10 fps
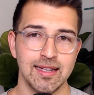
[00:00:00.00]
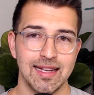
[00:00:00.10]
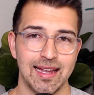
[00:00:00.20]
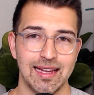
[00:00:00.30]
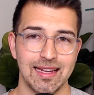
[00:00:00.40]

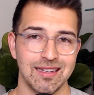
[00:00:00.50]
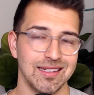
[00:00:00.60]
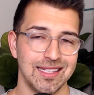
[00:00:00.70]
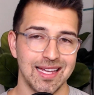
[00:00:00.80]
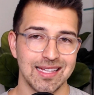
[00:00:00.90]
And
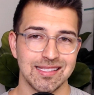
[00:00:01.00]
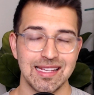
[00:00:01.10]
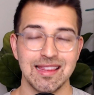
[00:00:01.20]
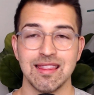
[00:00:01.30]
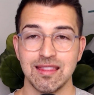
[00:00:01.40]
yes,
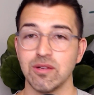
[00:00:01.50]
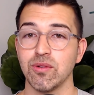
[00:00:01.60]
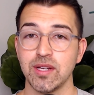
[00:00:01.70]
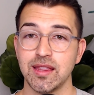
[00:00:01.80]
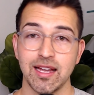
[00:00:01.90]
in
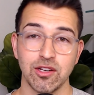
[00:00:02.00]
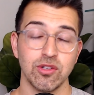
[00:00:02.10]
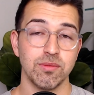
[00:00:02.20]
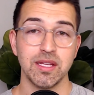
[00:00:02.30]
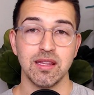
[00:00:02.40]
theory, that could
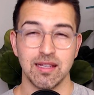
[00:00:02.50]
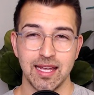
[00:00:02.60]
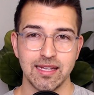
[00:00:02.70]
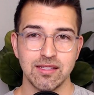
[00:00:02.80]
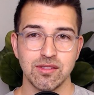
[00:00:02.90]
be the
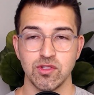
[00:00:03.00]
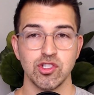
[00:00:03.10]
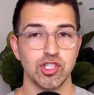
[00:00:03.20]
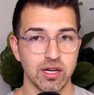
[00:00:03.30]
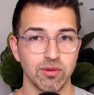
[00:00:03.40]
case.
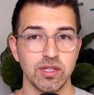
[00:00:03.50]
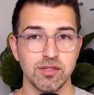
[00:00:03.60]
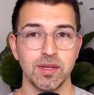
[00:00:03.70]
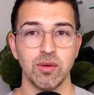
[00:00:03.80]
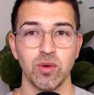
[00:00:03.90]
Generally
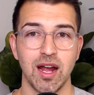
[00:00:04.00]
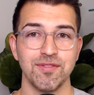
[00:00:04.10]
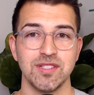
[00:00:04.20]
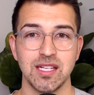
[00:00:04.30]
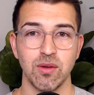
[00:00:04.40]
speaking, when I've
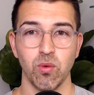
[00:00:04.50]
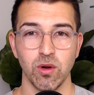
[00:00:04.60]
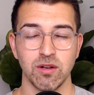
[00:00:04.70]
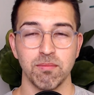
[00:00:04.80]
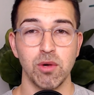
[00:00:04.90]
seen it work
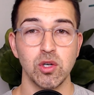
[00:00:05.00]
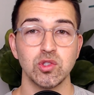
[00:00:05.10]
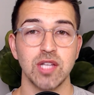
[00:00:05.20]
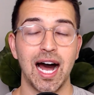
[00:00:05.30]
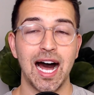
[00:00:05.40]
most
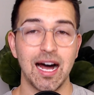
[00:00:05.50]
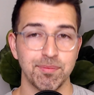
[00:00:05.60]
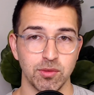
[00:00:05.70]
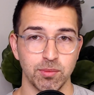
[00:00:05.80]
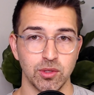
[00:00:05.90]

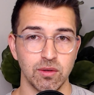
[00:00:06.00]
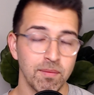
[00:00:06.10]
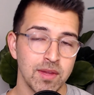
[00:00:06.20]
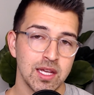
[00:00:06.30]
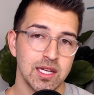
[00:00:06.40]
optimal
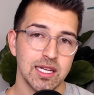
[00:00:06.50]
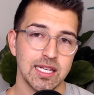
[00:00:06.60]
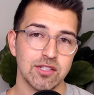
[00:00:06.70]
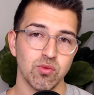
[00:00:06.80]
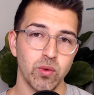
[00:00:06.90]

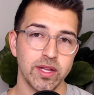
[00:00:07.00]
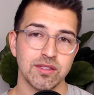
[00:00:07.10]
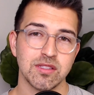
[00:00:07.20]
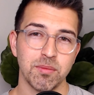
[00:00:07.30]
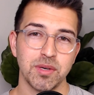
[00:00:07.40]
is when
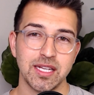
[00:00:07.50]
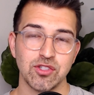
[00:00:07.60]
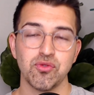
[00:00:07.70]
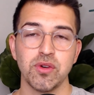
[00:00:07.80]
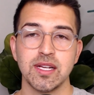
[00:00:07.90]
somebody is
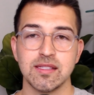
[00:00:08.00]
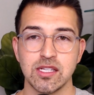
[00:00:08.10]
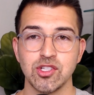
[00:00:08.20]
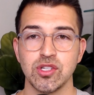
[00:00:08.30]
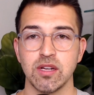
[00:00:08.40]

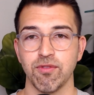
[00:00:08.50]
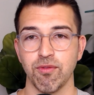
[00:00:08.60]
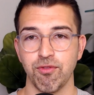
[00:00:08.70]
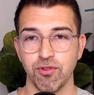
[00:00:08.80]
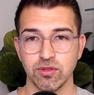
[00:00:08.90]
transitioning from
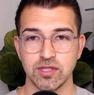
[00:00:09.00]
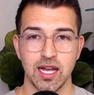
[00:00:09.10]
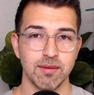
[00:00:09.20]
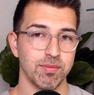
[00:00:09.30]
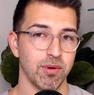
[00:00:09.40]

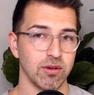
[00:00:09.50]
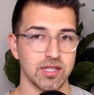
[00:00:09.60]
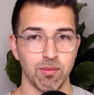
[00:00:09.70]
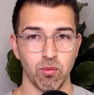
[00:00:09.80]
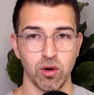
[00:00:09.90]
full-time to
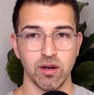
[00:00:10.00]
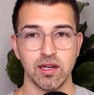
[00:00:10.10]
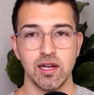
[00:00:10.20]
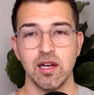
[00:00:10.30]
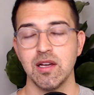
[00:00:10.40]
part-time work.
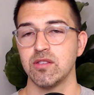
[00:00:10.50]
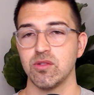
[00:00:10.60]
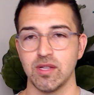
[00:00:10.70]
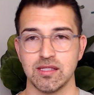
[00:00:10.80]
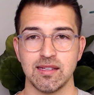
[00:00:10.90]
So
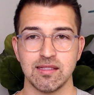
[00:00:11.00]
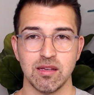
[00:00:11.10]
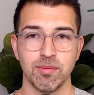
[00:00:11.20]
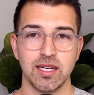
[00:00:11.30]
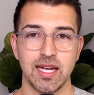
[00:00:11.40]
let's say
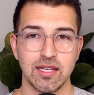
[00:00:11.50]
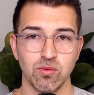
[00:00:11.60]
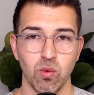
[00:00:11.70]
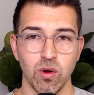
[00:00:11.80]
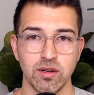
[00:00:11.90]
somebody has
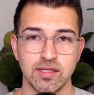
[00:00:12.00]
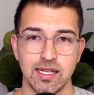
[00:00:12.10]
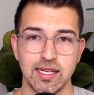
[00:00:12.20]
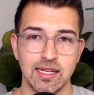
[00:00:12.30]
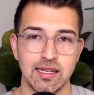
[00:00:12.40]
worked
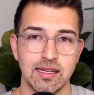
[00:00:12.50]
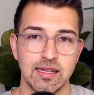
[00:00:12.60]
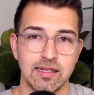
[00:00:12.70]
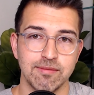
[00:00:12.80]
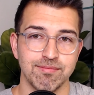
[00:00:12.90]

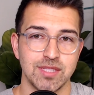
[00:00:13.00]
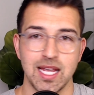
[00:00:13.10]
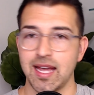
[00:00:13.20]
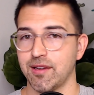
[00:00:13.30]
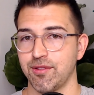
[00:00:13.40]
in
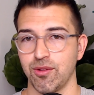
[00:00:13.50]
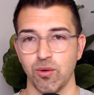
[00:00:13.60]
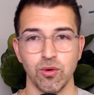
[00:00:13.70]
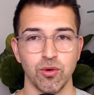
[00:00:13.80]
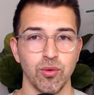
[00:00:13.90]
tech their
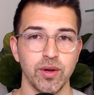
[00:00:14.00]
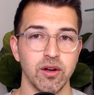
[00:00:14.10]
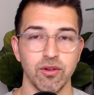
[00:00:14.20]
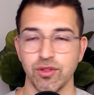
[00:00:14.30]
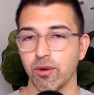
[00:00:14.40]
whole career
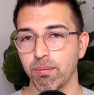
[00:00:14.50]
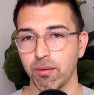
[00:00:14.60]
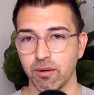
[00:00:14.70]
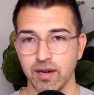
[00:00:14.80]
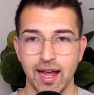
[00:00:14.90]
and they're
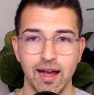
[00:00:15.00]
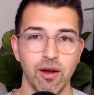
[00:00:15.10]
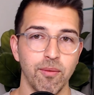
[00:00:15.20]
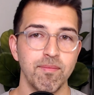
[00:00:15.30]
burnt out